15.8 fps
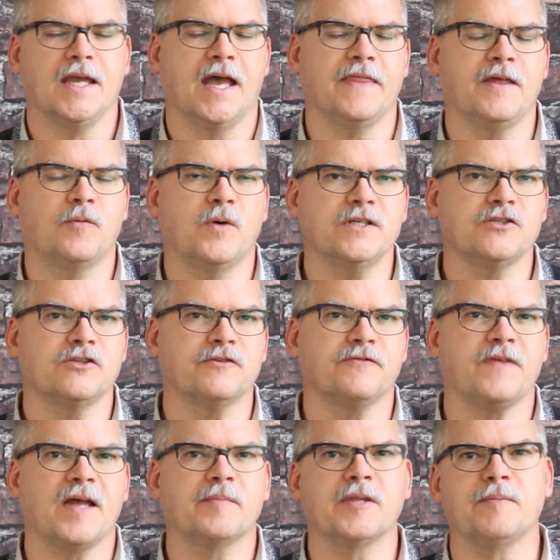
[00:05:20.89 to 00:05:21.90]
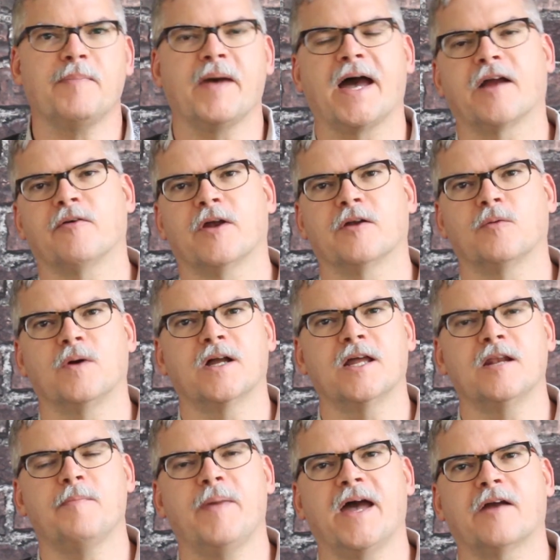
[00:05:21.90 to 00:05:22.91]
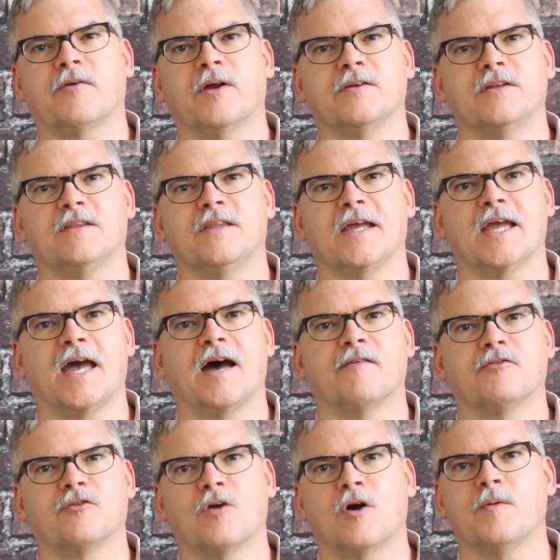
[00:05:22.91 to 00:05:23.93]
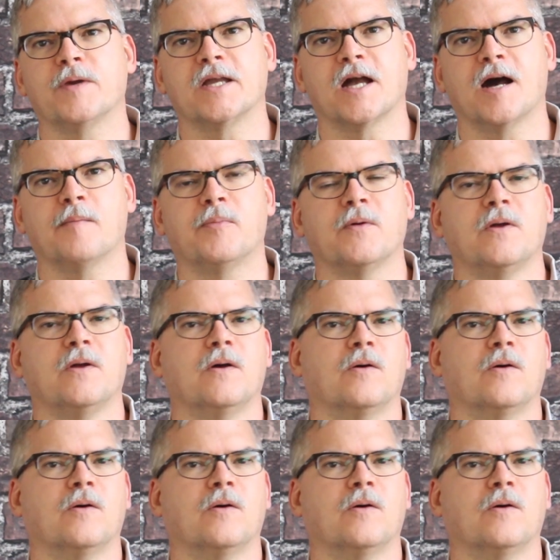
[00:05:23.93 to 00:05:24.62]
And then what's their family background? What kind of background did they have growing up?